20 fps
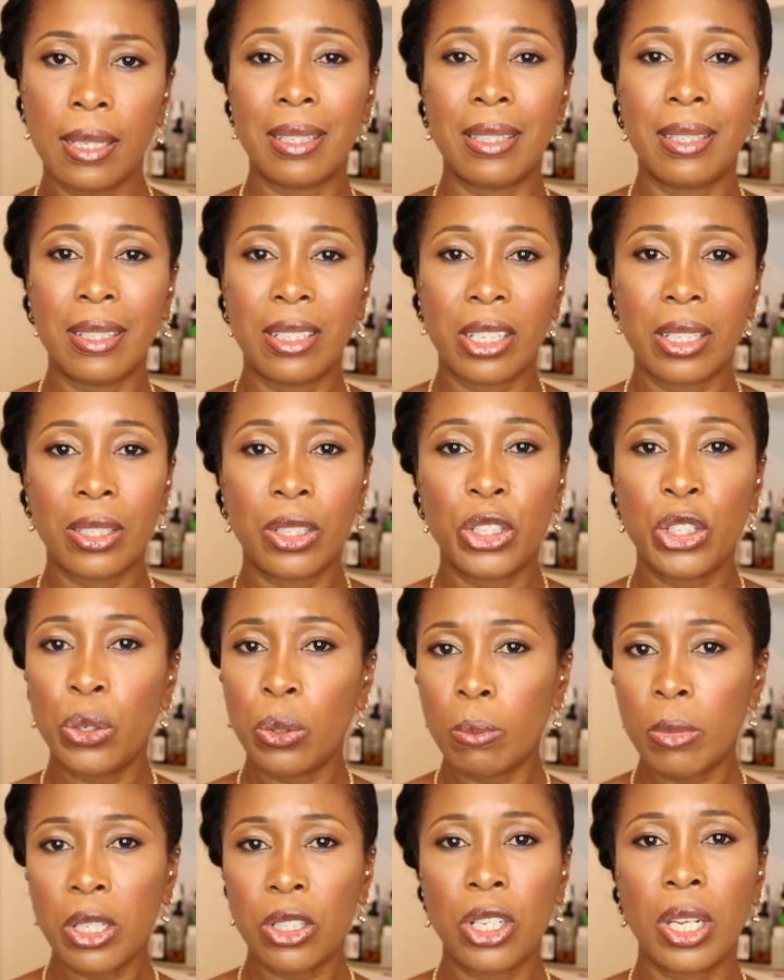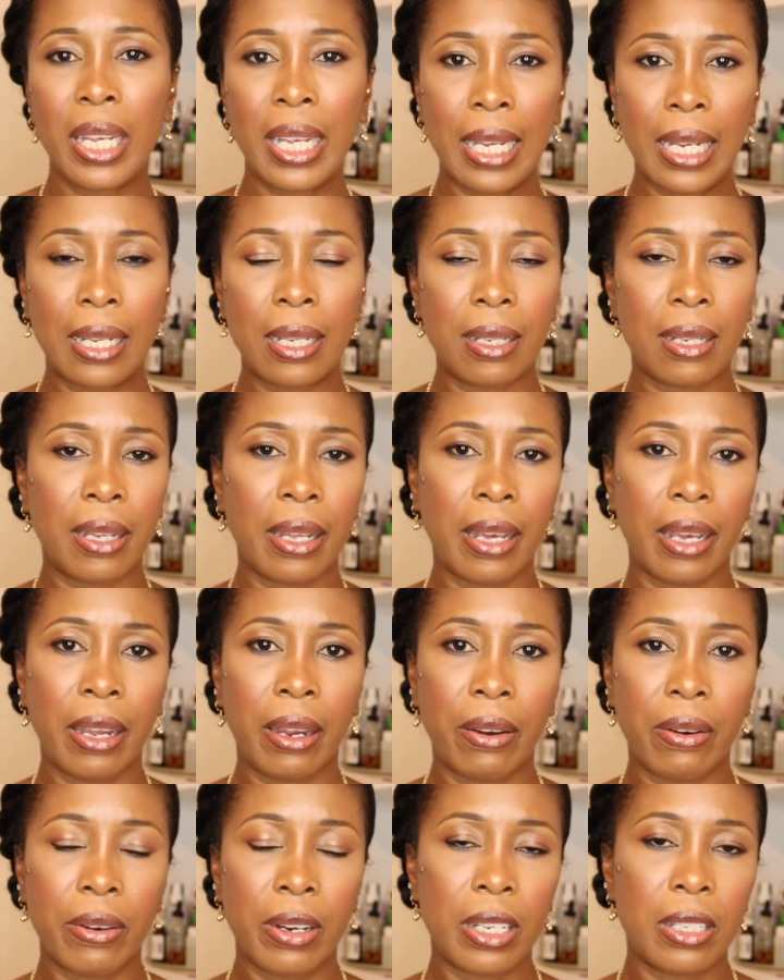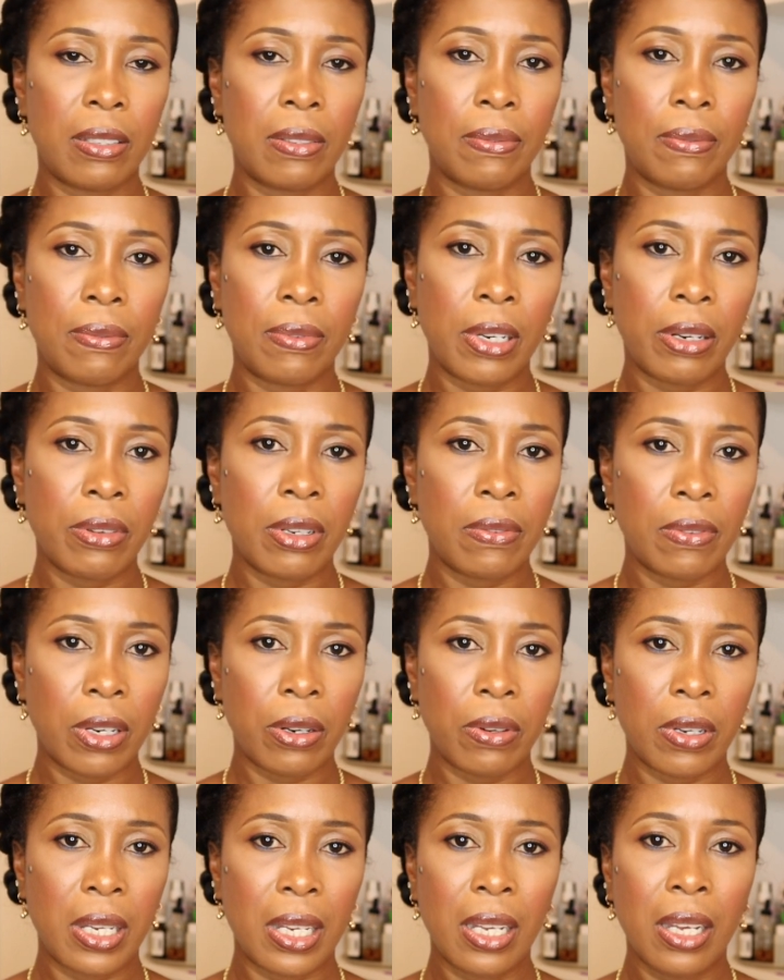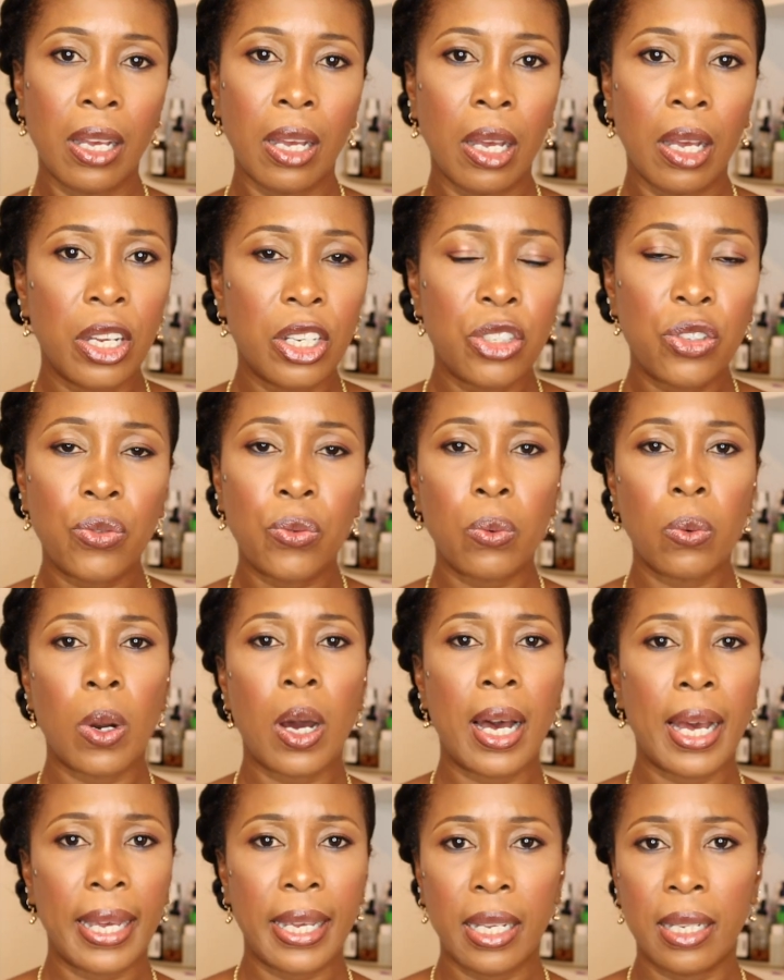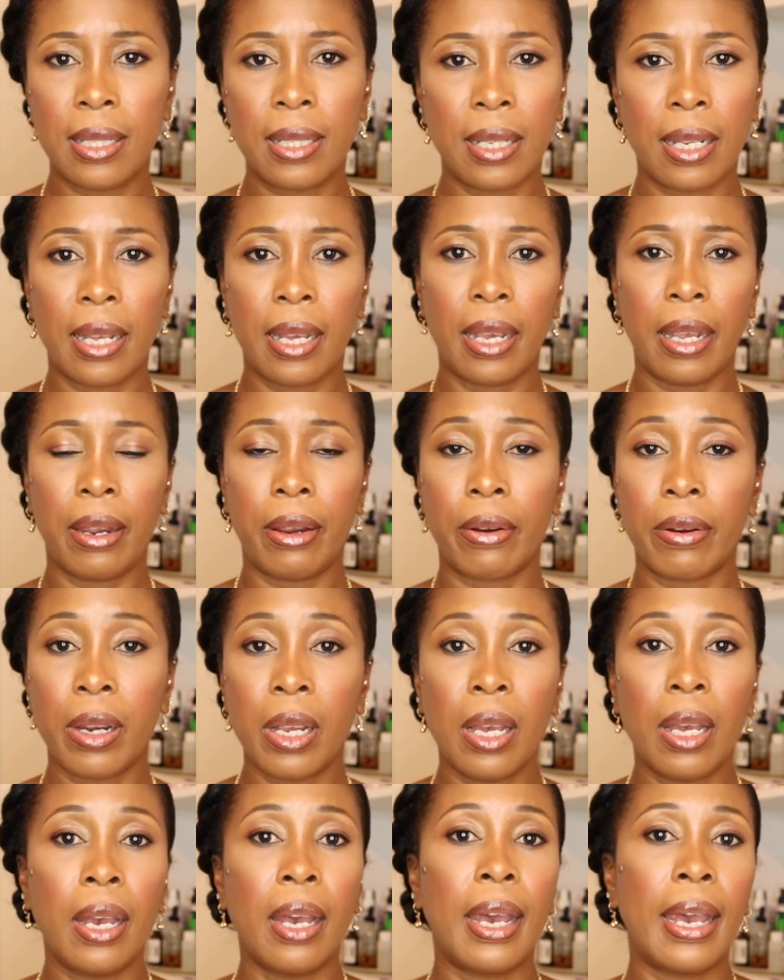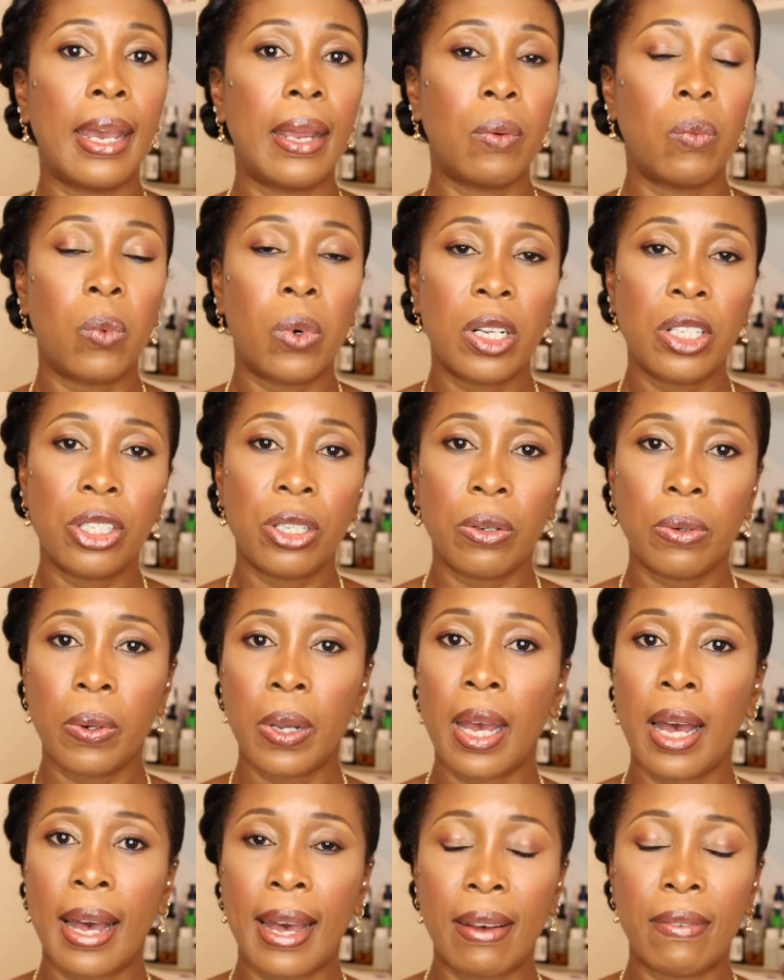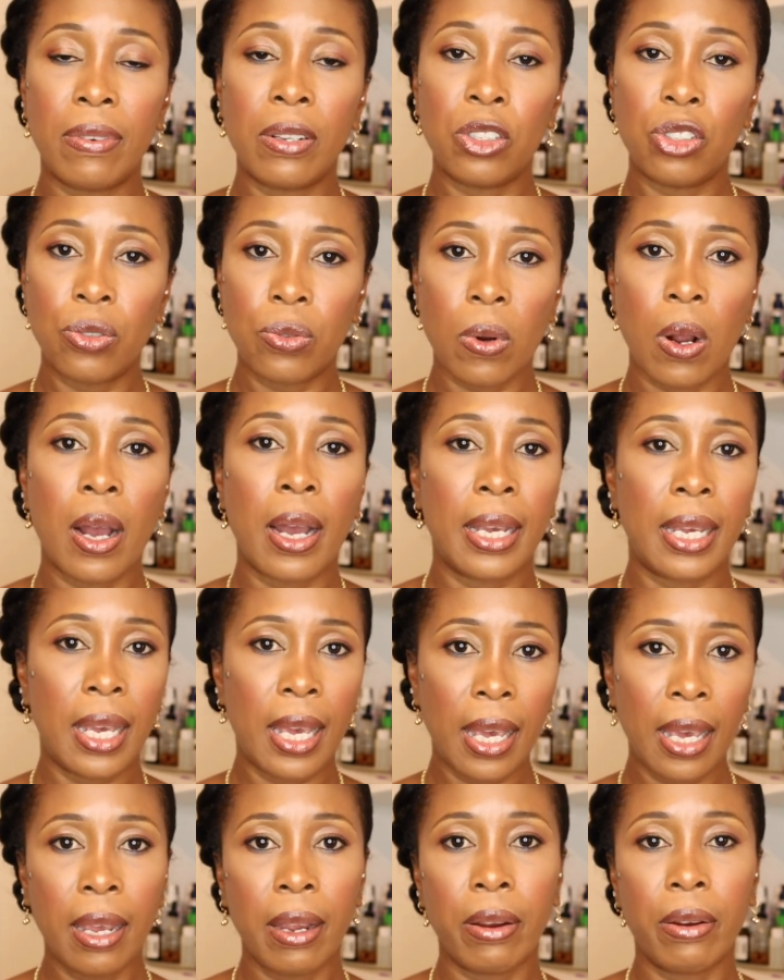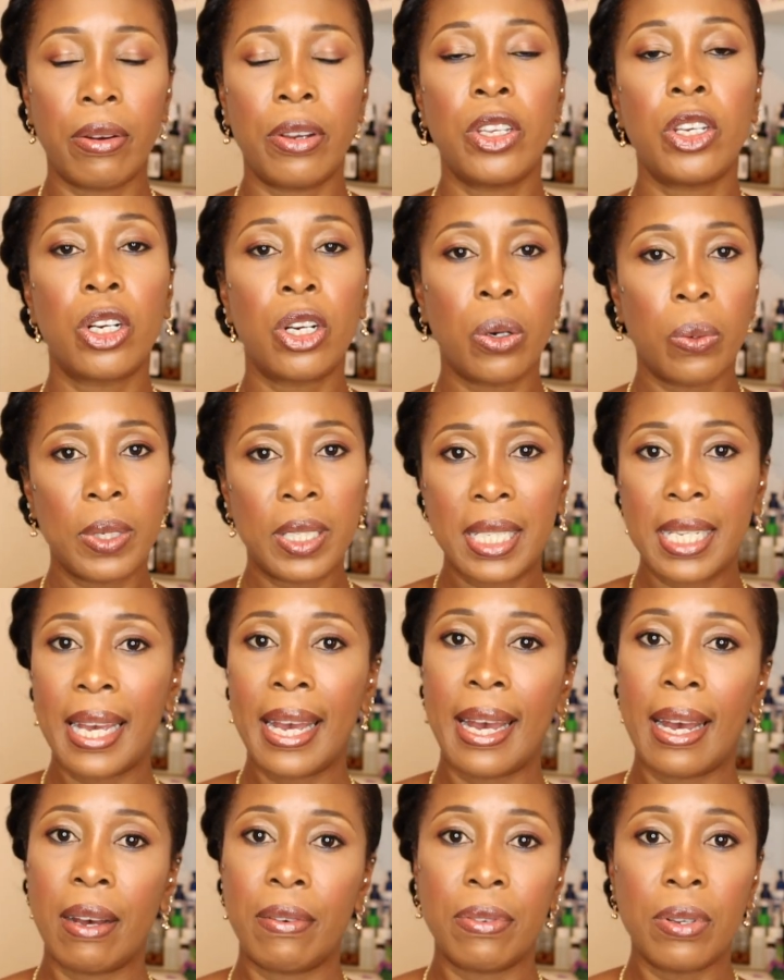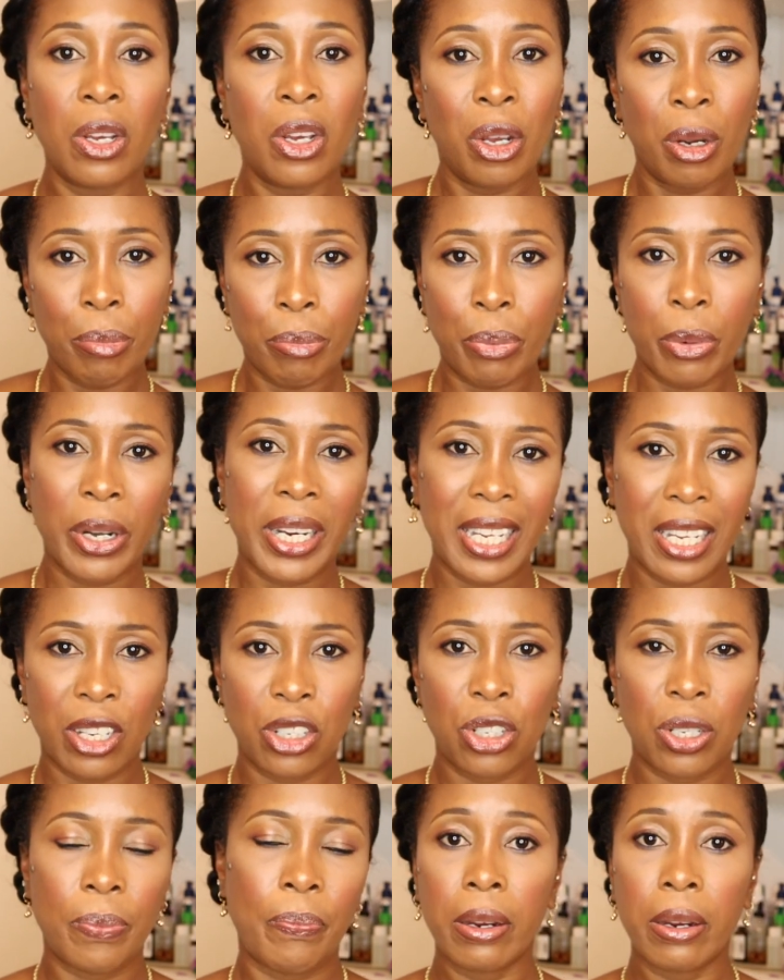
It's just too much heat in the hair is very, very drying to the hair, and once you have dry hair, you're going to have breakage.